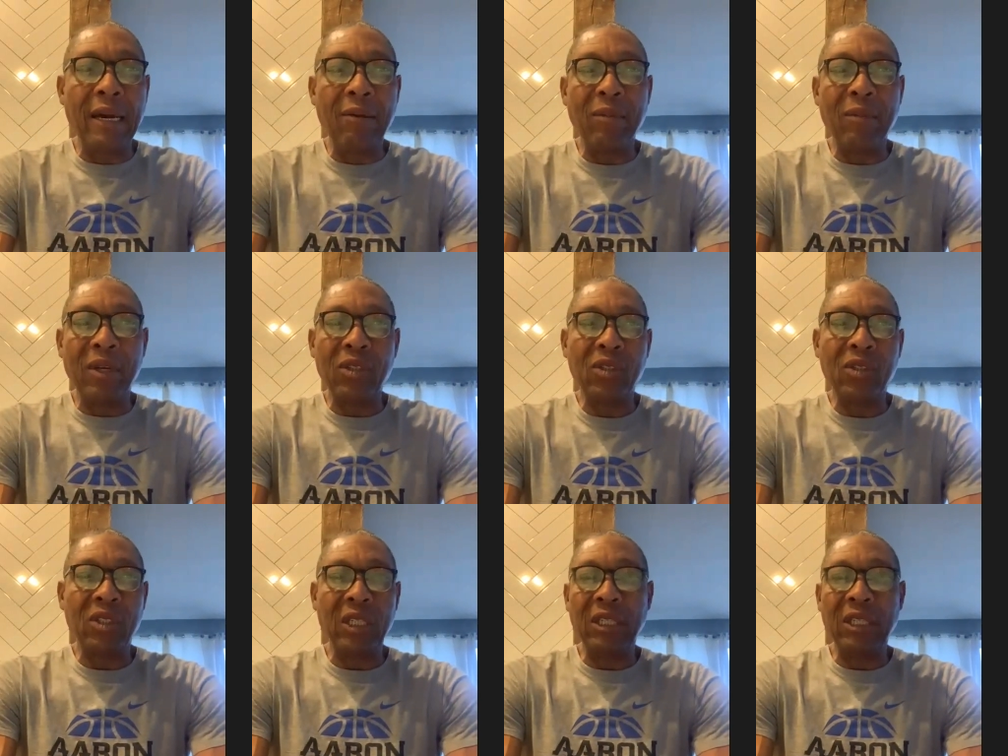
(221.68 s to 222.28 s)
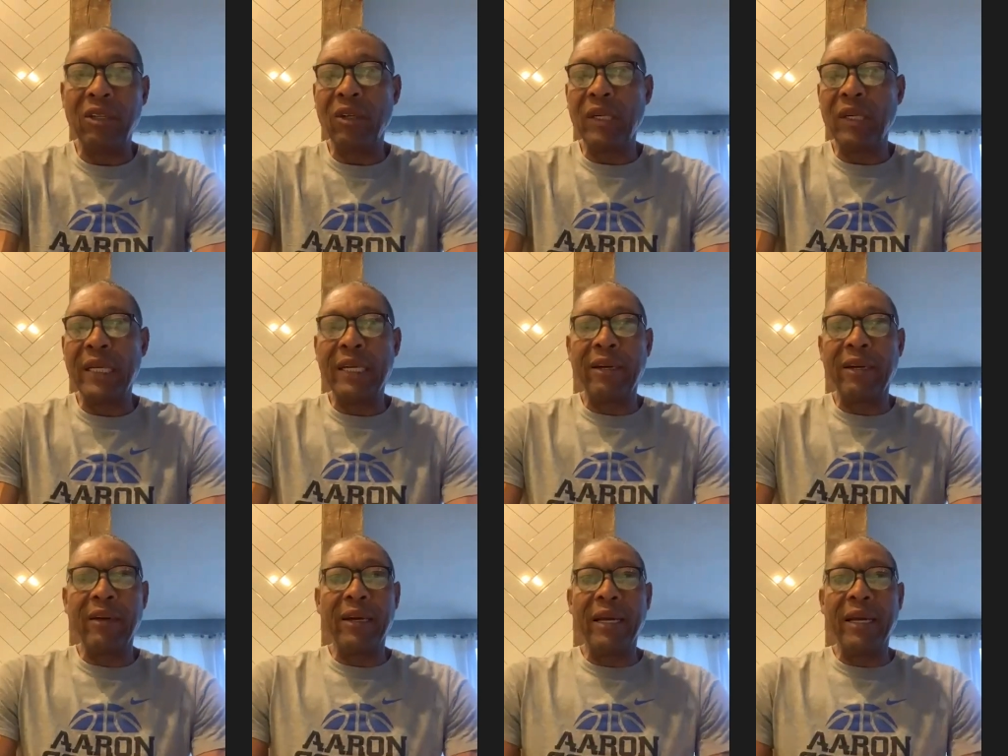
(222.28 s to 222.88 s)
my senior
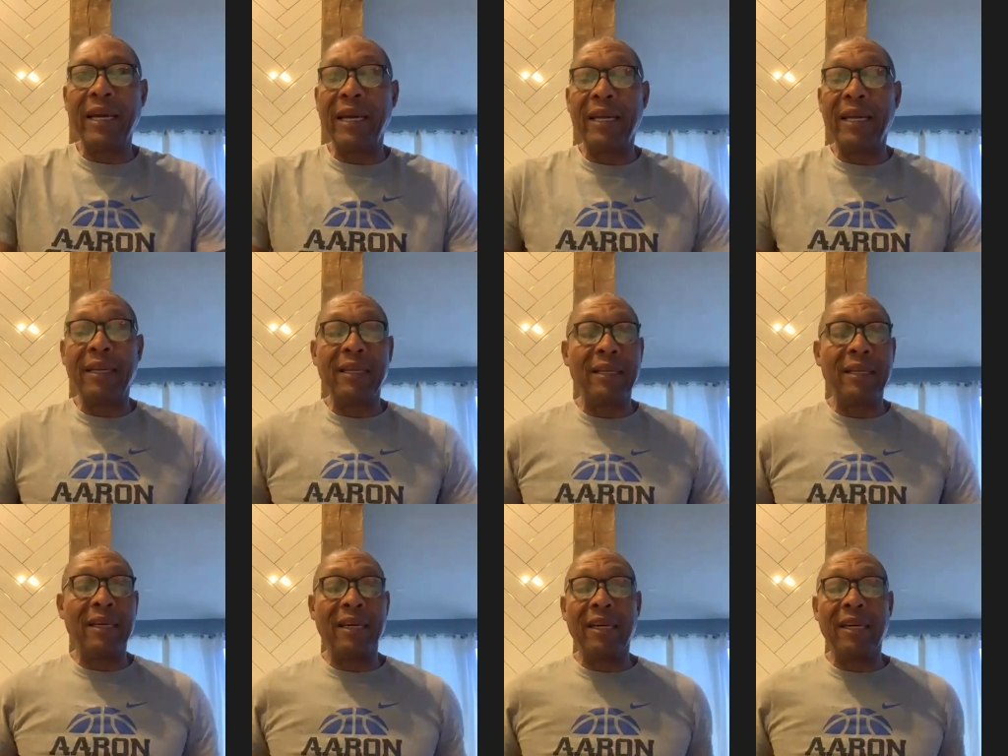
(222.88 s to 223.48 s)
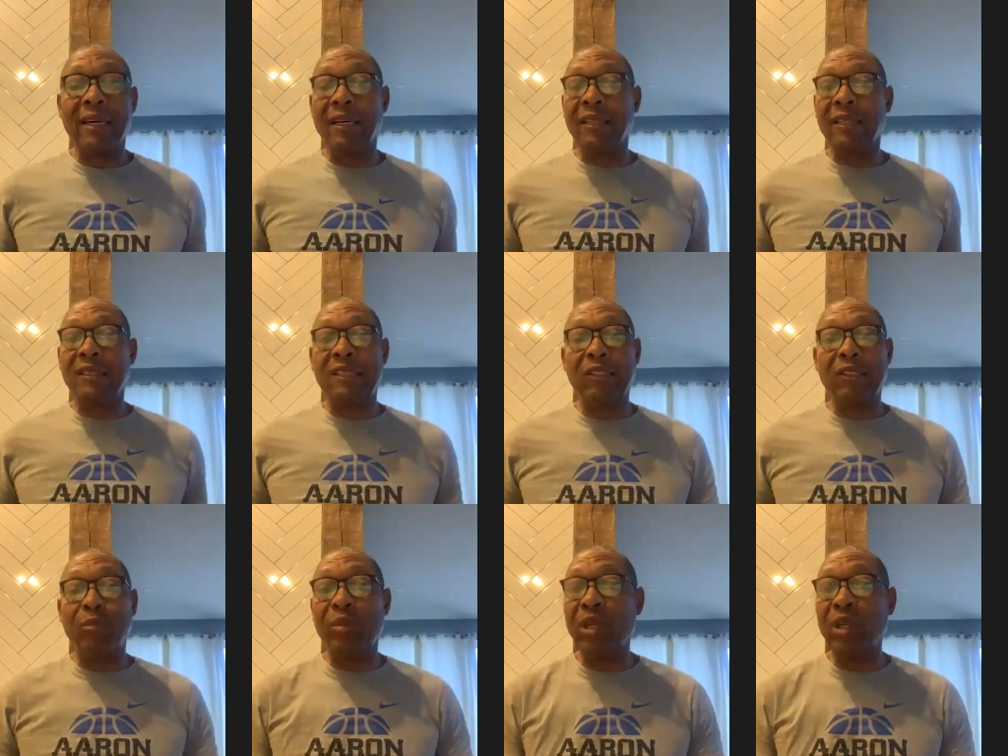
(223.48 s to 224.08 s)
year. And
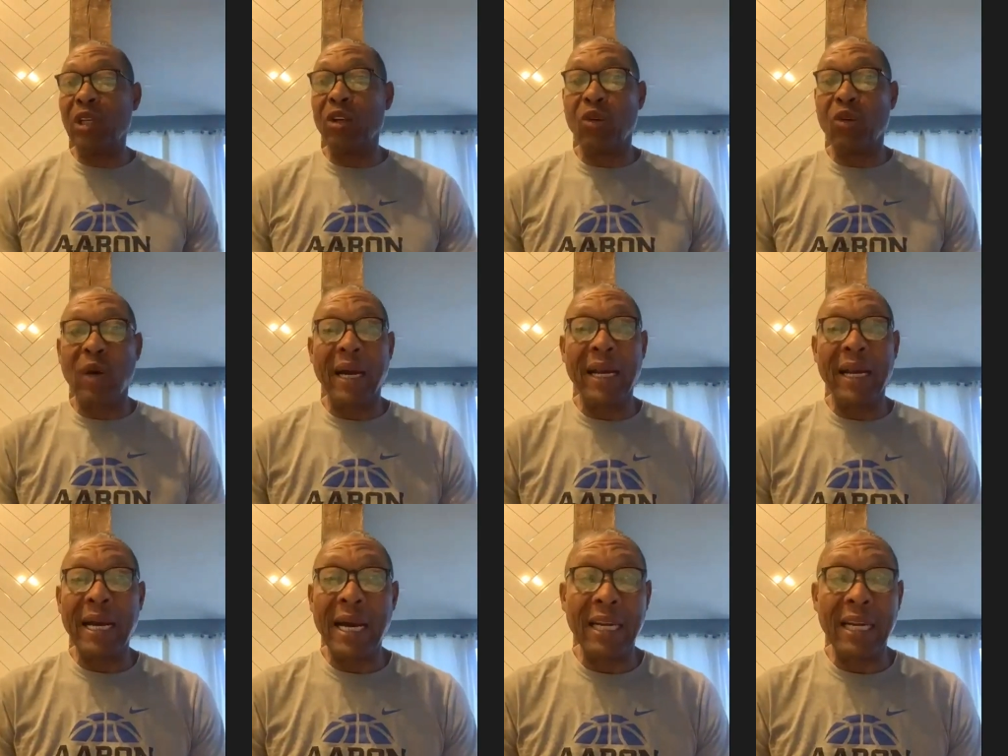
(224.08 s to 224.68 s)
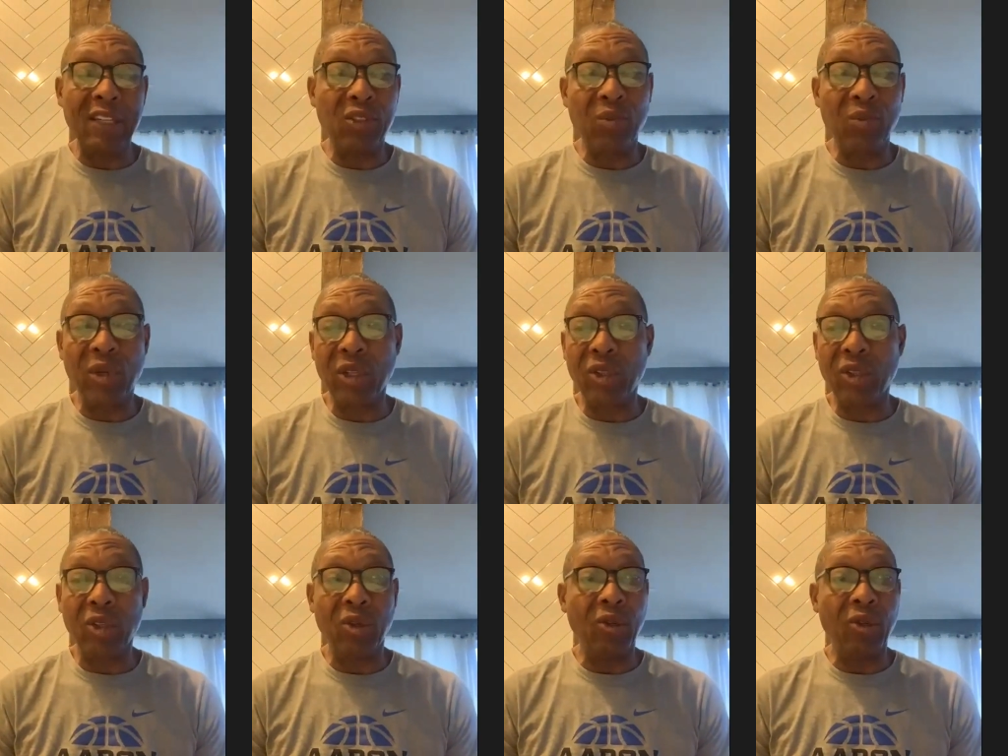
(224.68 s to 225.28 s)
to be quite honest
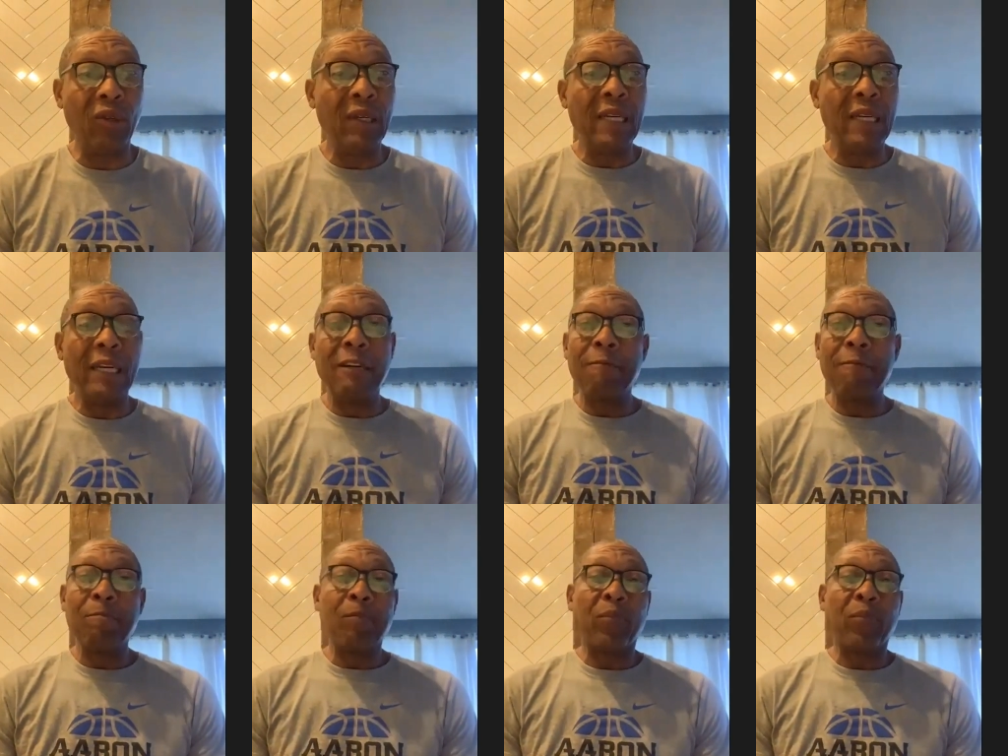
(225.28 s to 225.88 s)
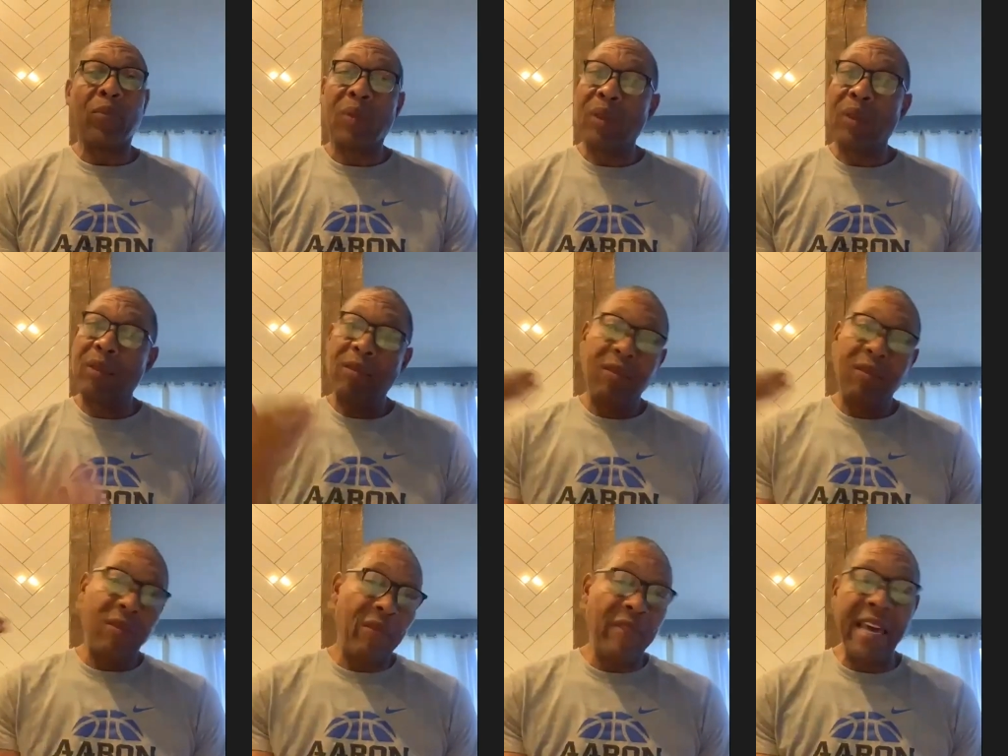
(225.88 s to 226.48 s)
with you,
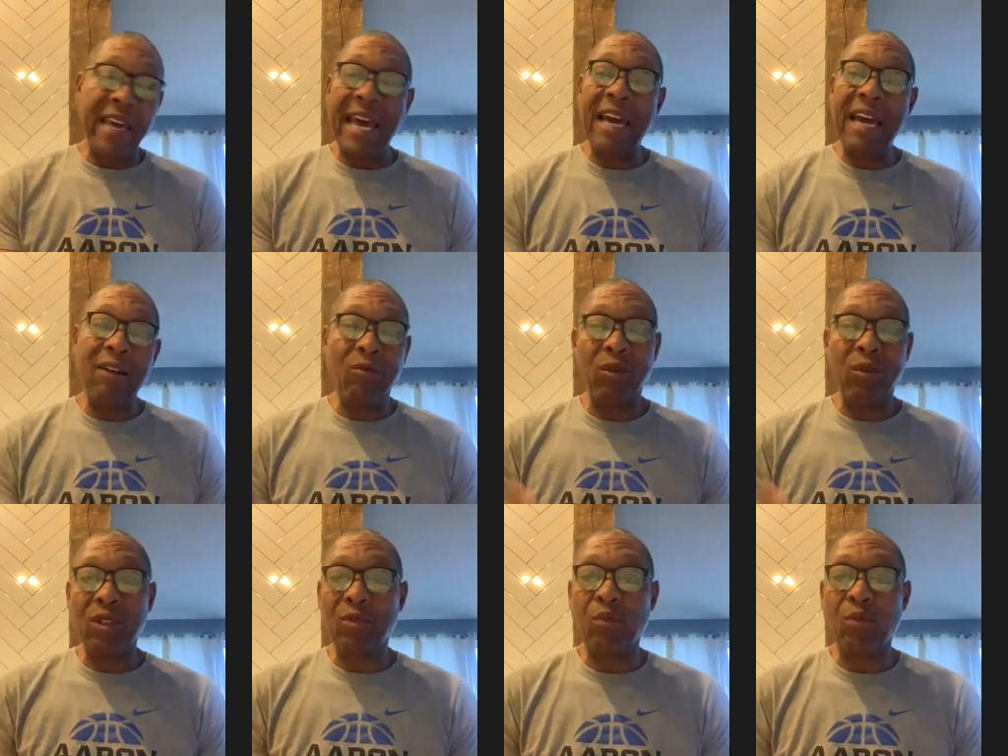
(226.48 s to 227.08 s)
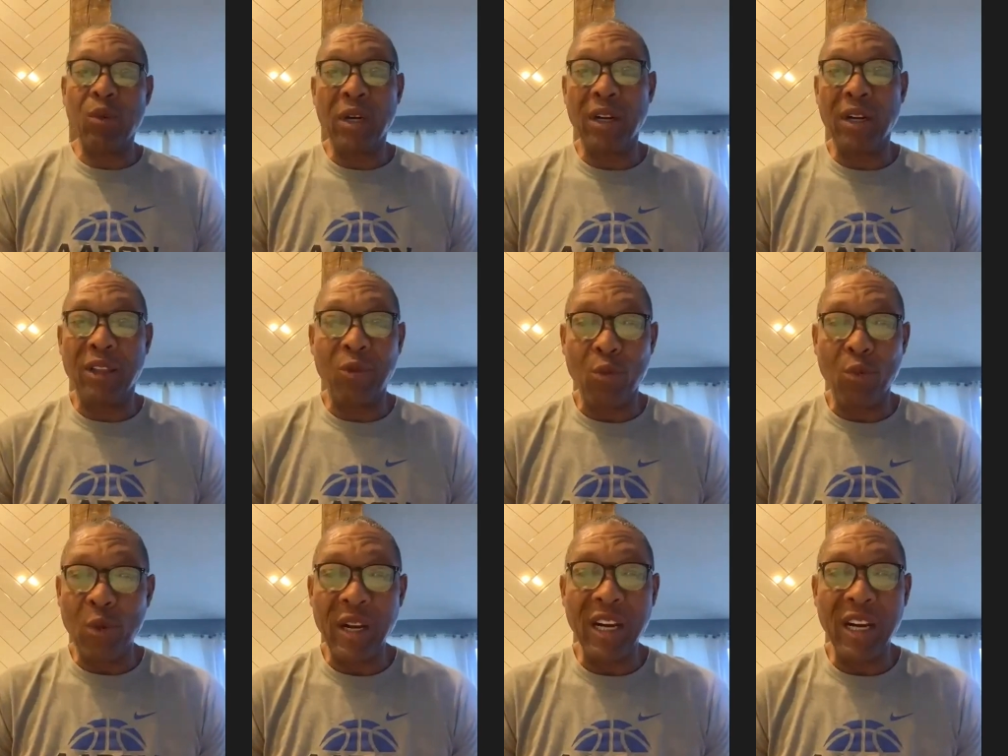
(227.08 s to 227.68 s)
that was where the
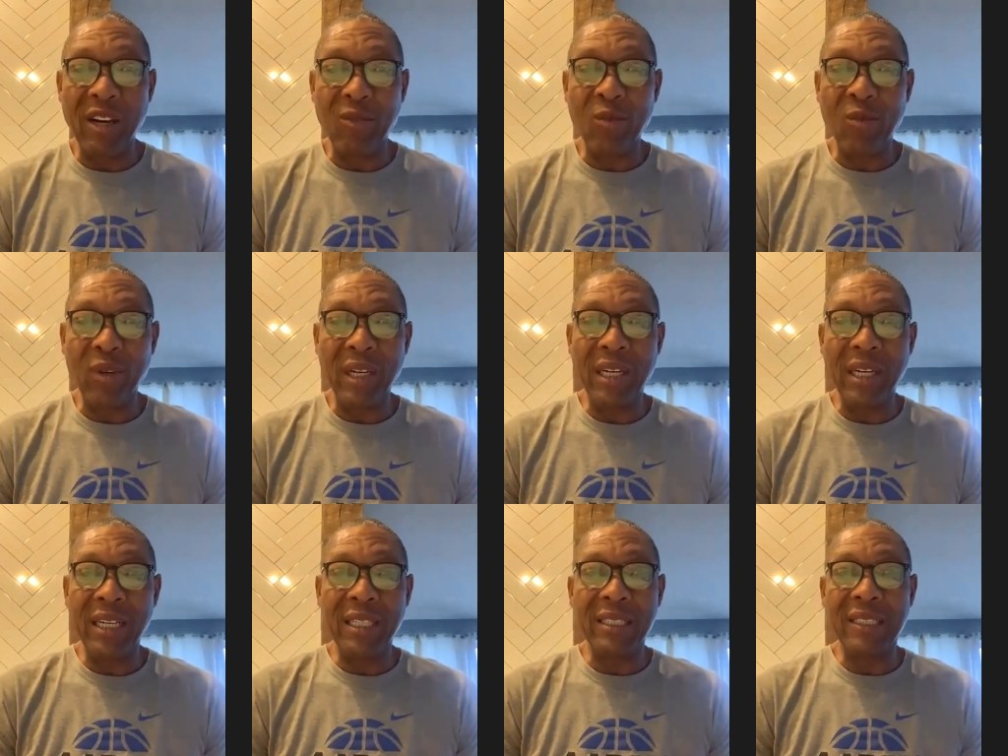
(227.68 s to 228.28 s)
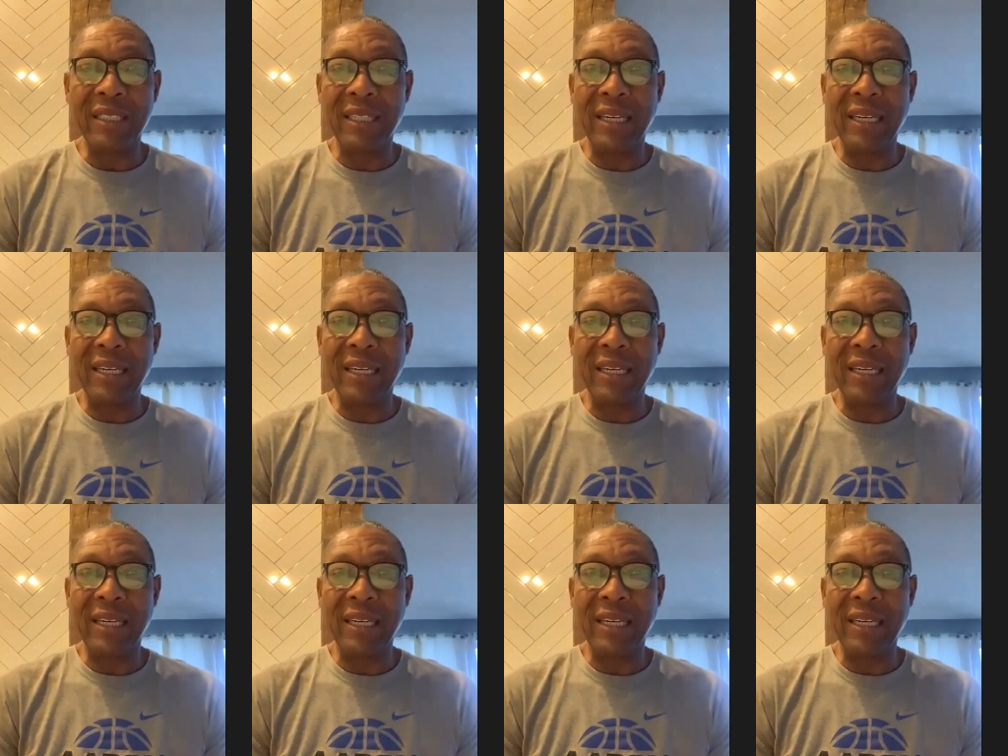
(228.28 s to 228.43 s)
run was